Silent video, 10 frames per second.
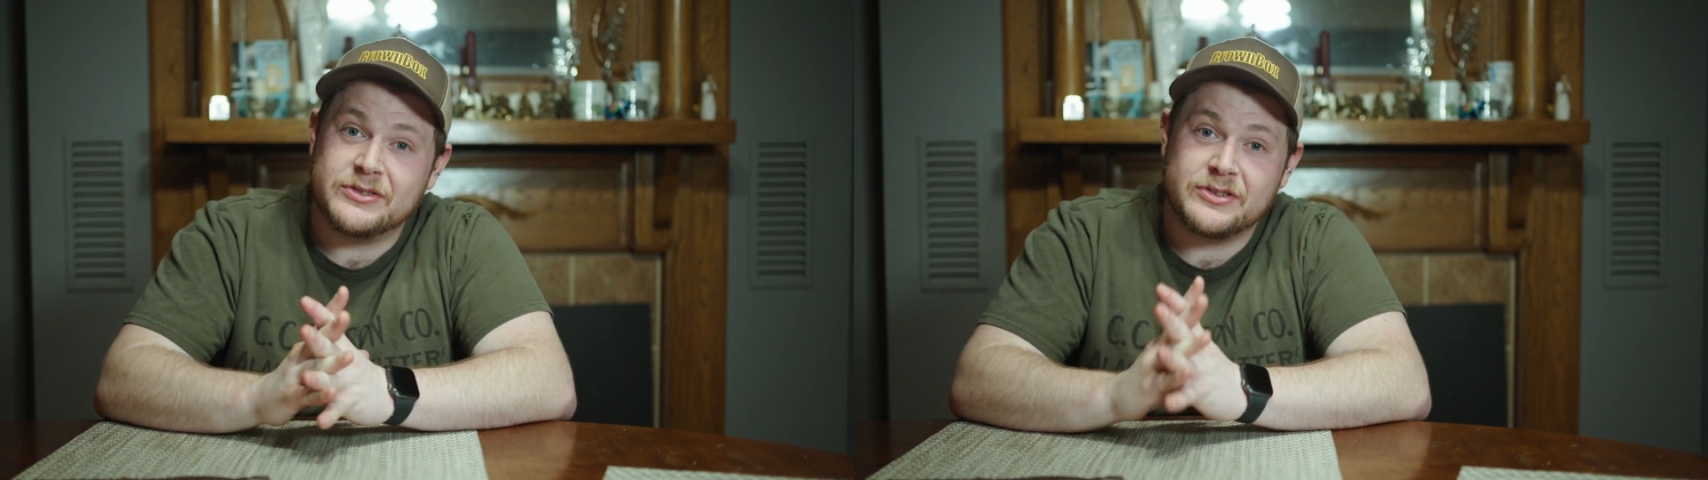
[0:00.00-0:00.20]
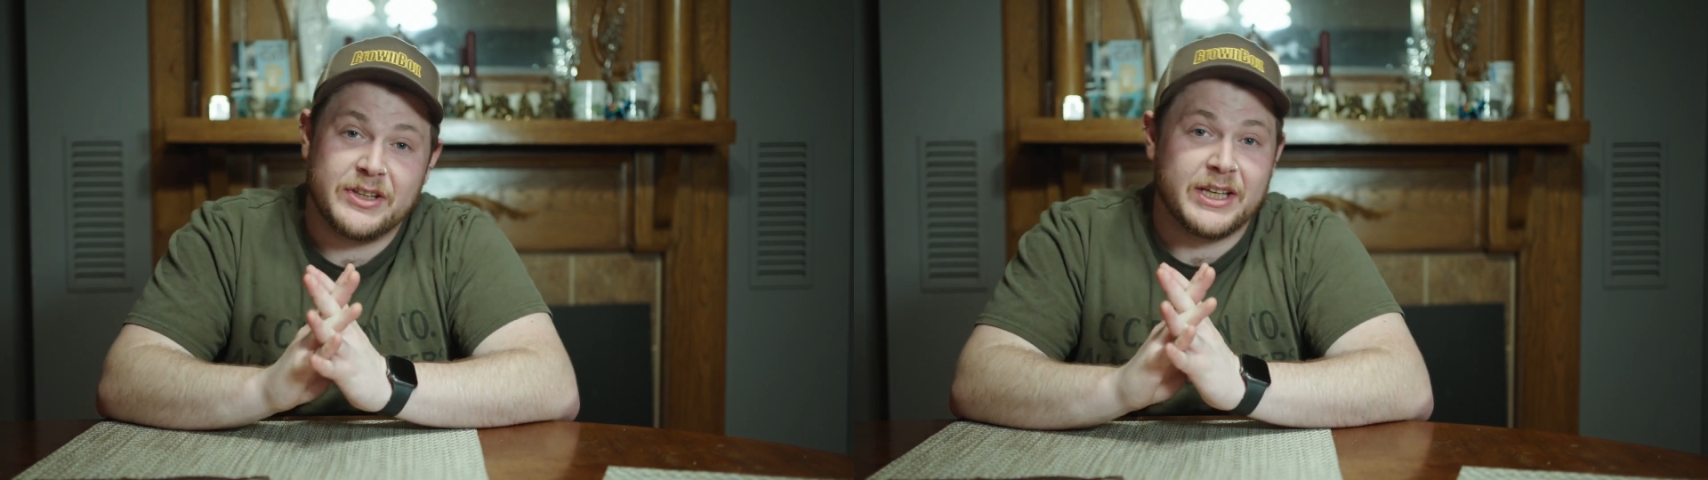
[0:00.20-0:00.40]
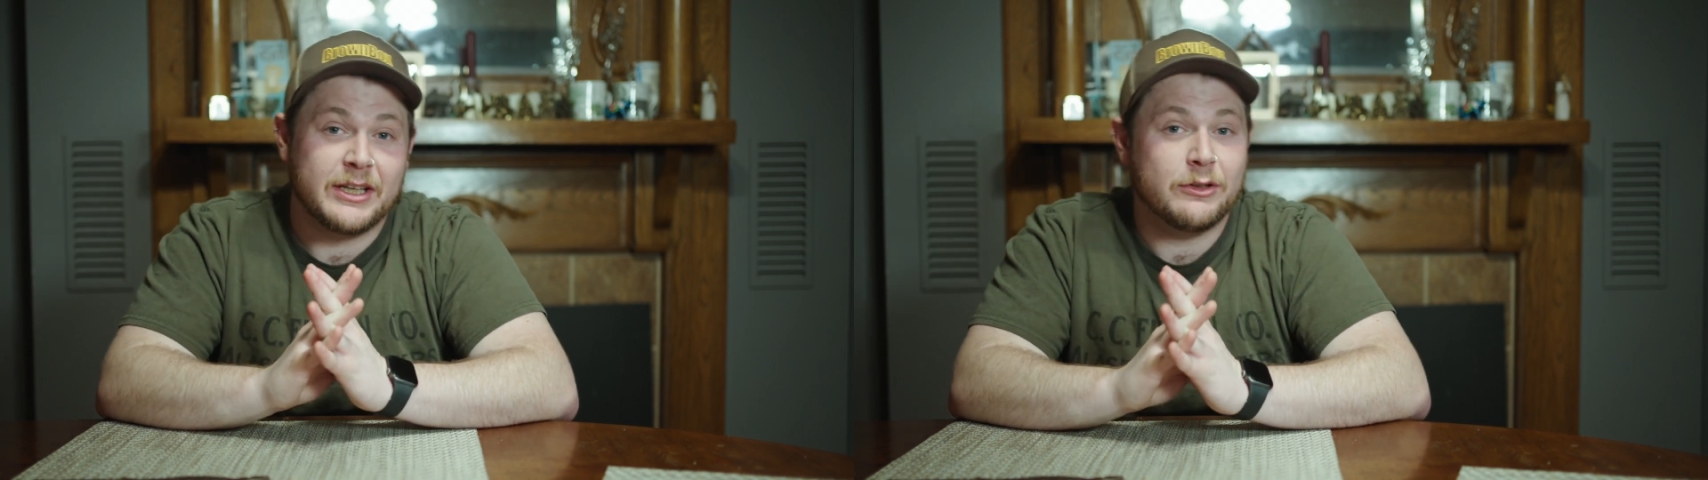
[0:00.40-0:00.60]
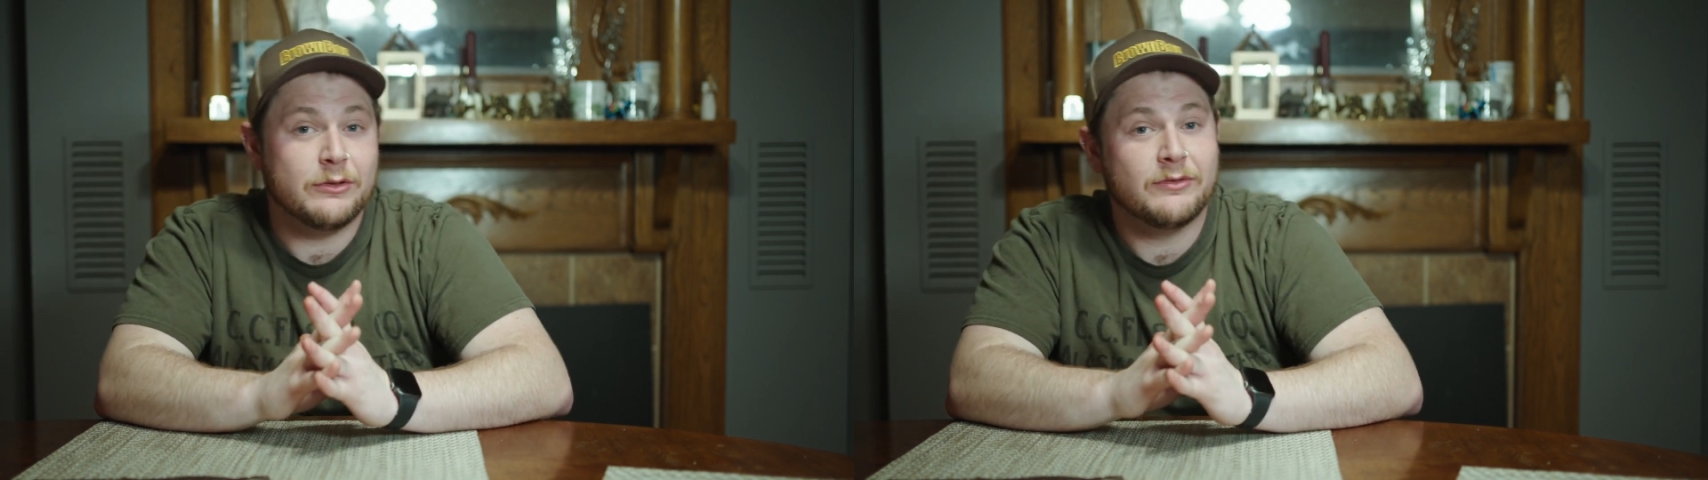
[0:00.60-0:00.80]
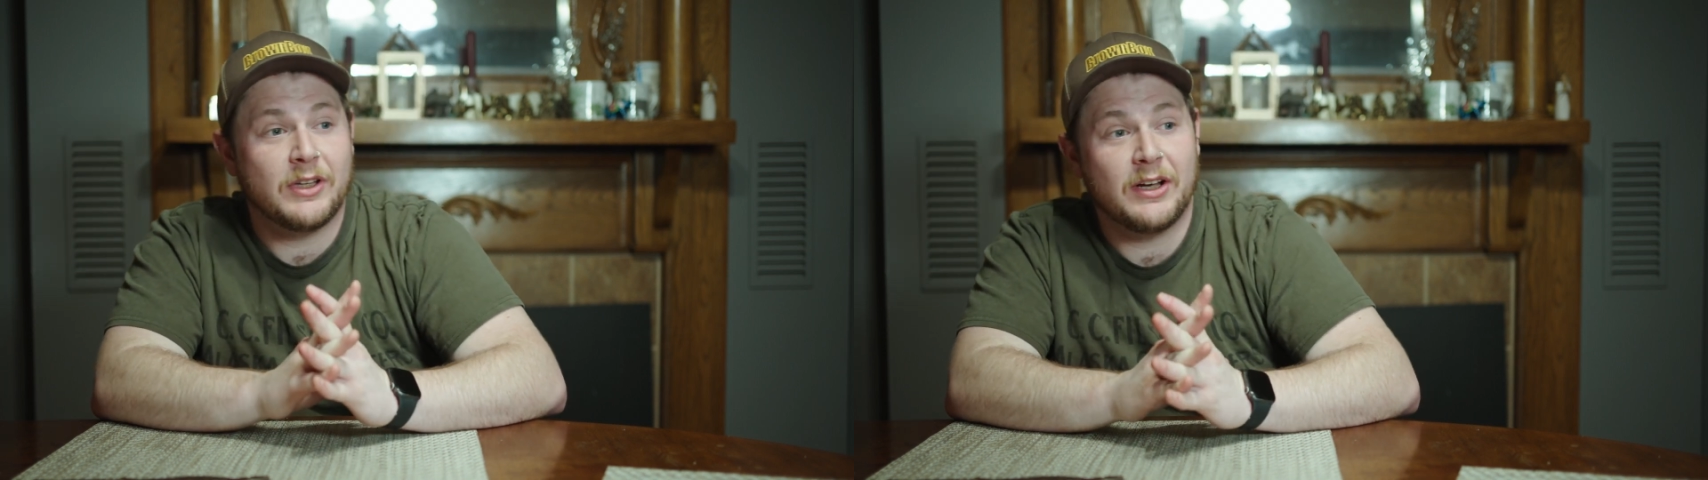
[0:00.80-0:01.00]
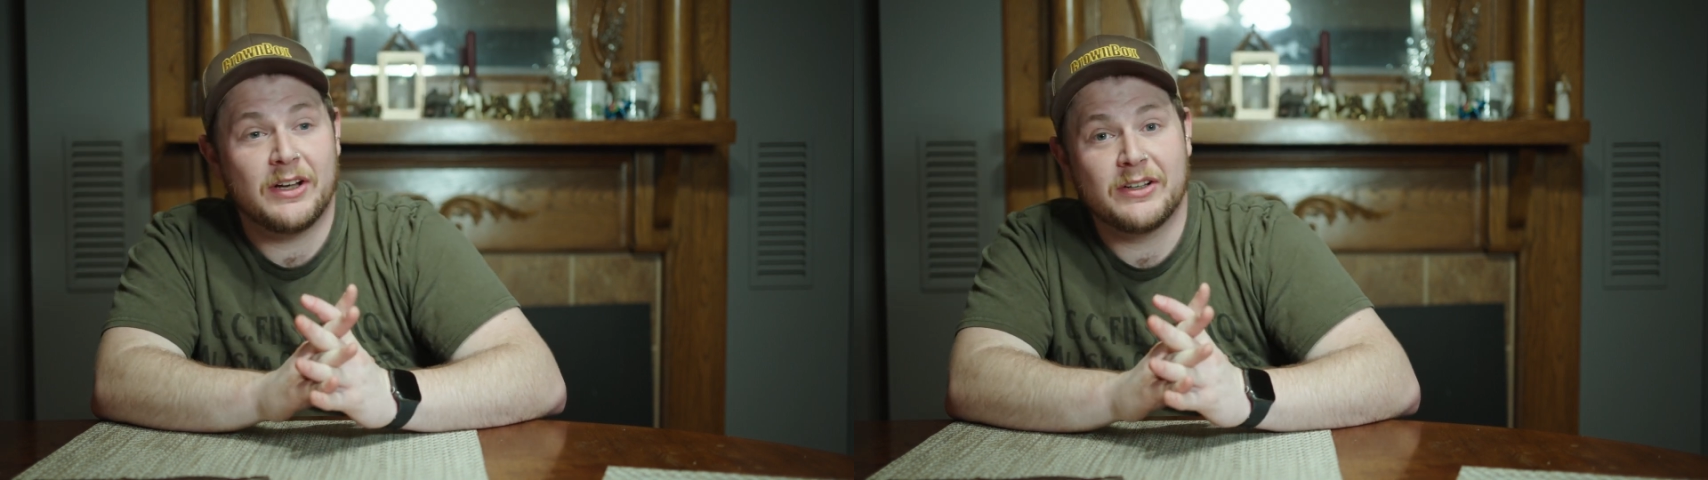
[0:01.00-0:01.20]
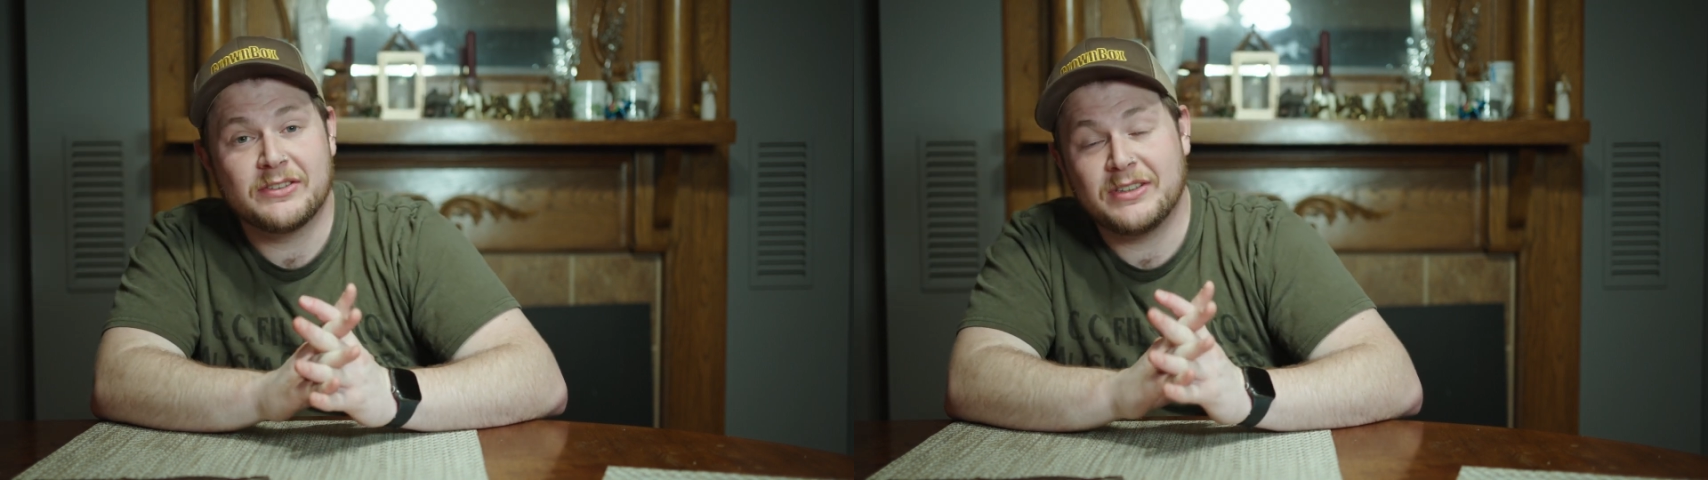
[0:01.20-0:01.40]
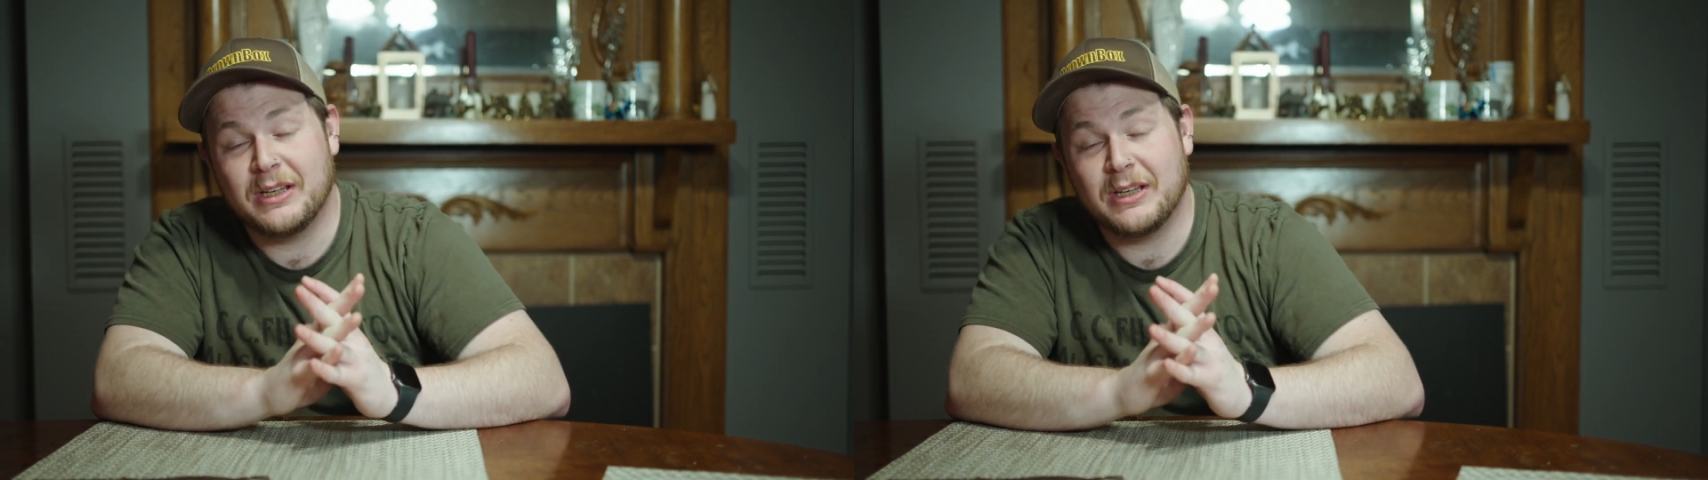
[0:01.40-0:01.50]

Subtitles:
so that I can do vlogs,